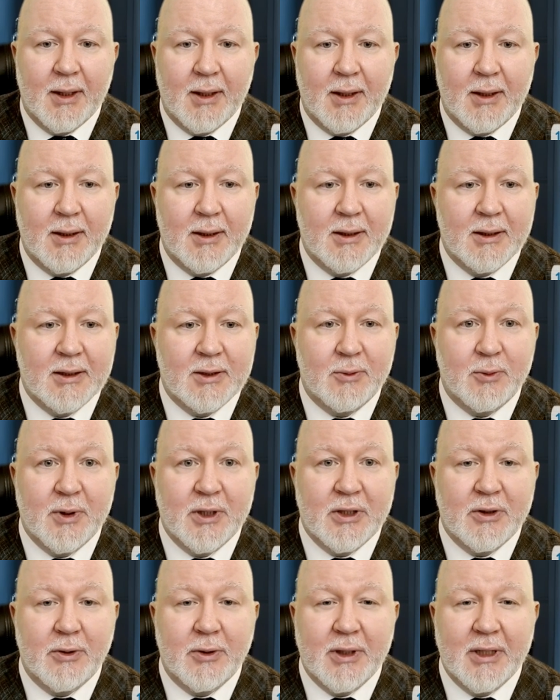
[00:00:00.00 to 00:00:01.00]
because we
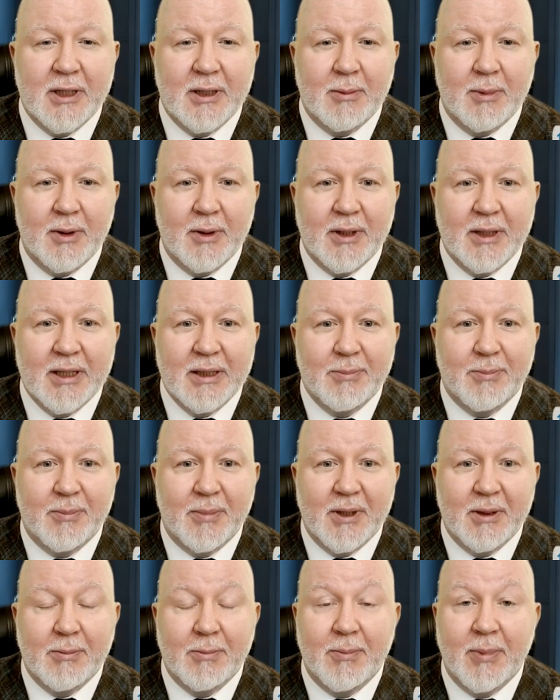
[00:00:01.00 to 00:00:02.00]
are talking about an
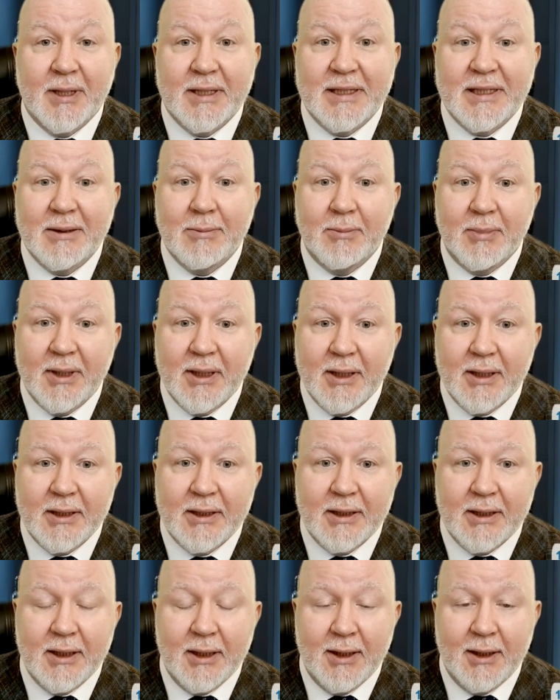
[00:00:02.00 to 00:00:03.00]

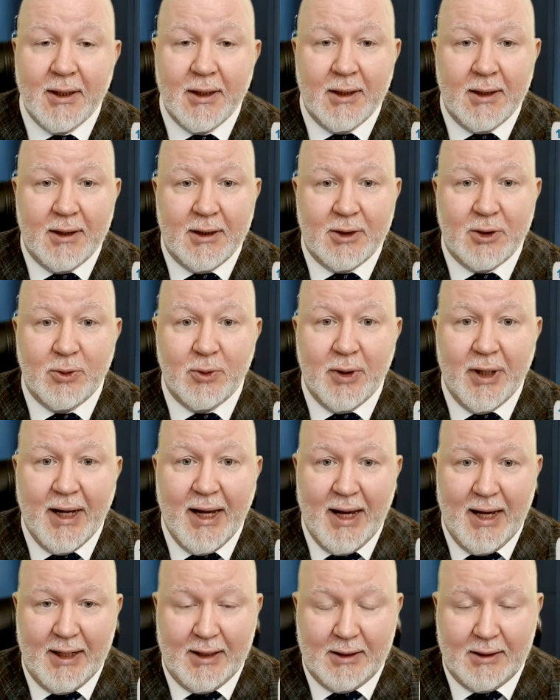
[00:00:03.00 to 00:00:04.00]
impossibility to
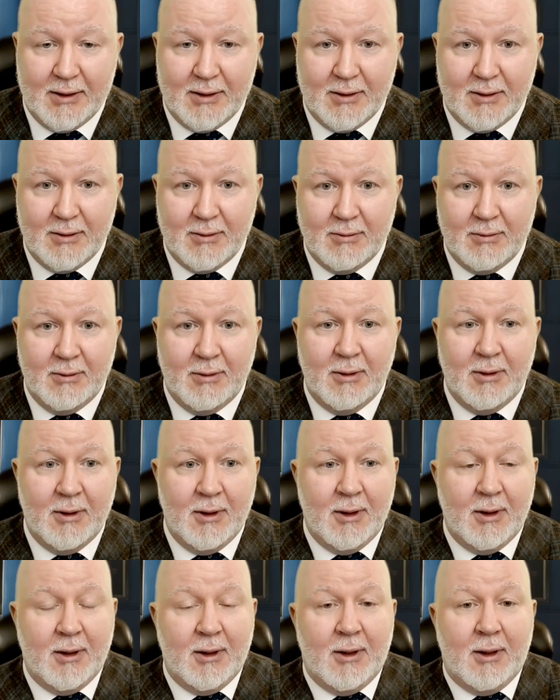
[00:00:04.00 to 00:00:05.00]
act.
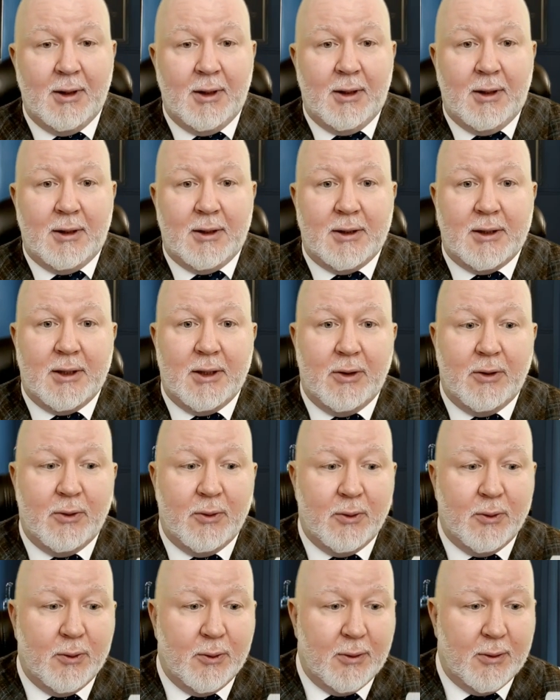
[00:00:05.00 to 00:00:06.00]

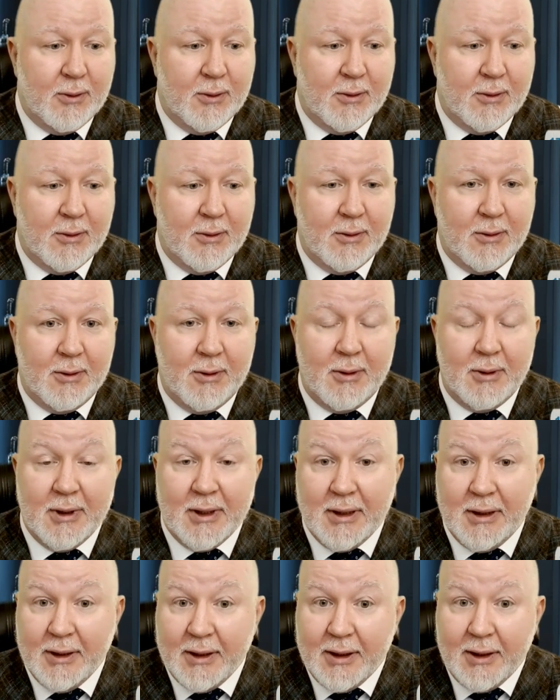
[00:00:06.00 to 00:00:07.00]
So uh,
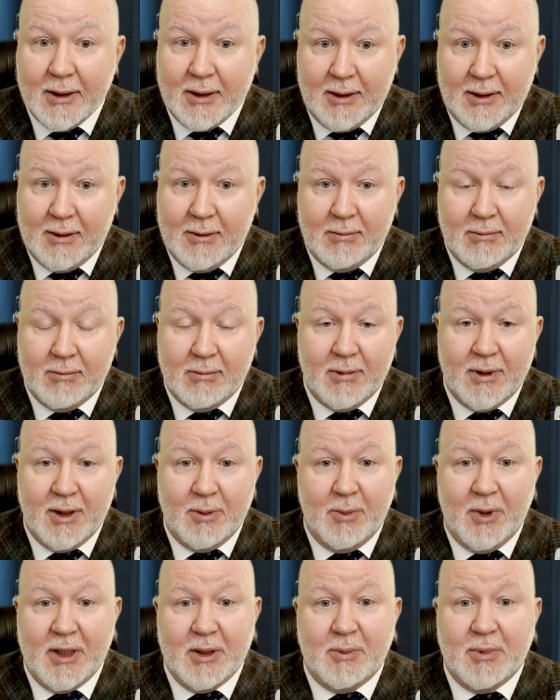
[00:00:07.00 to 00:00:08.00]
clearly,
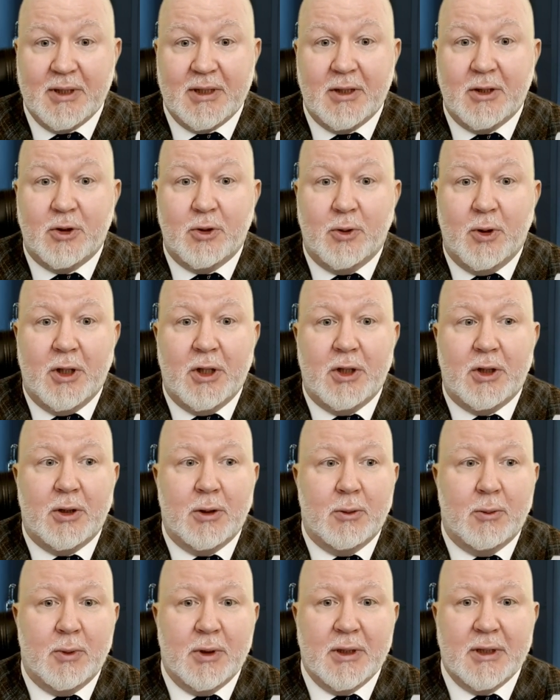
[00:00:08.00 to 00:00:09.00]
there might be a
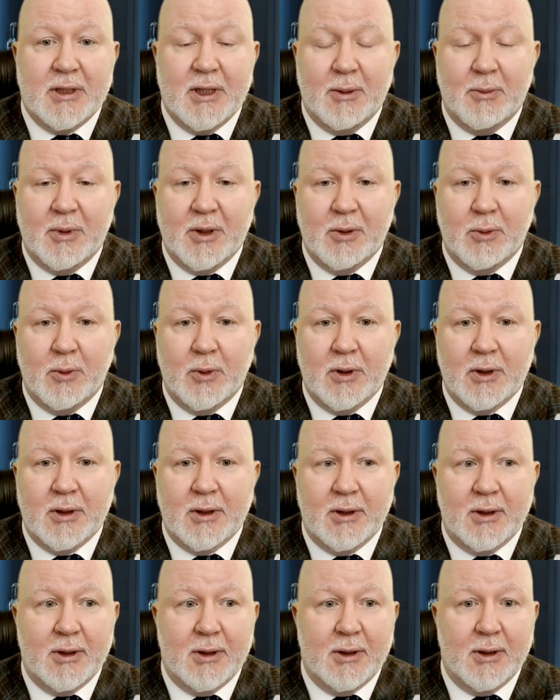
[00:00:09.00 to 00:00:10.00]
situation when somebody
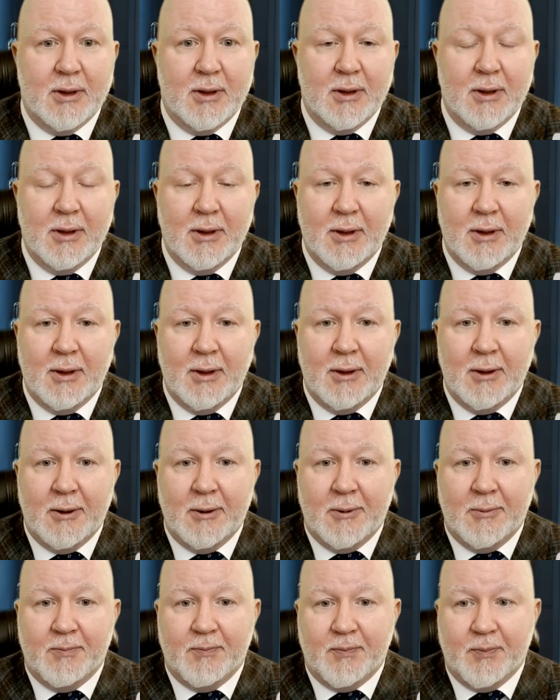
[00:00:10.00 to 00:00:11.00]
was uh,
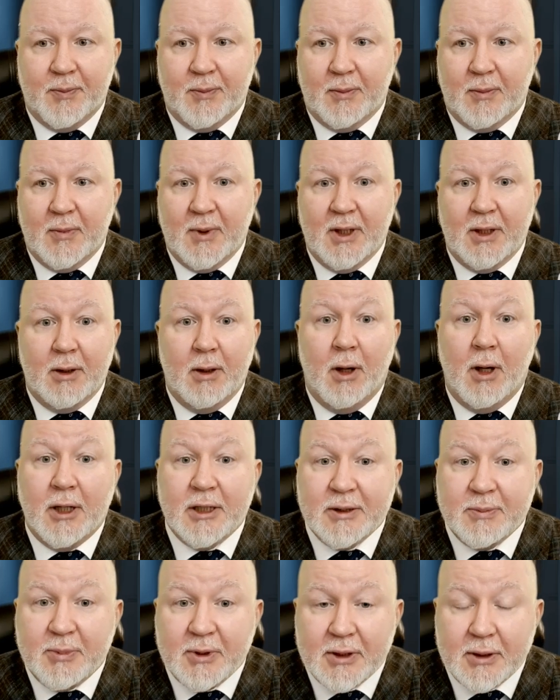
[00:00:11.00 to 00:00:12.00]
in a
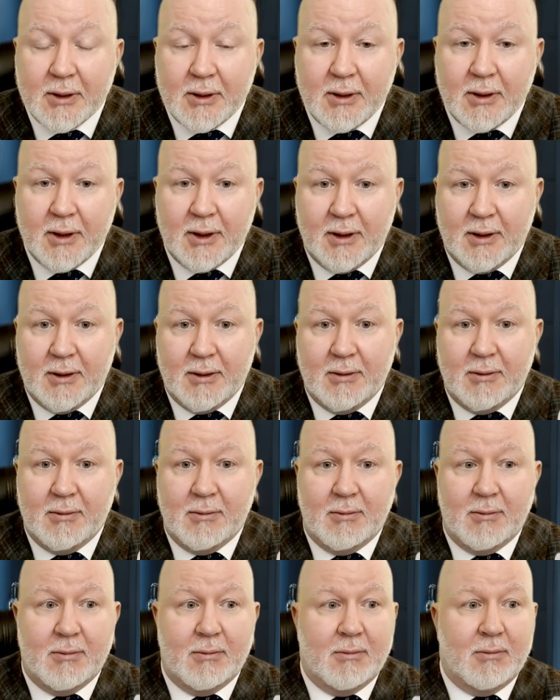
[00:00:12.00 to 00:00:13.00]
hospital
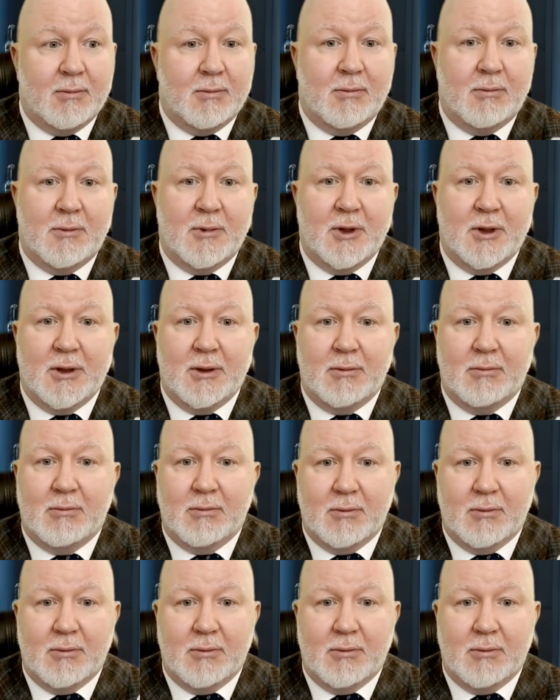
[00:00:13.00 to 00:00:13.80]
and just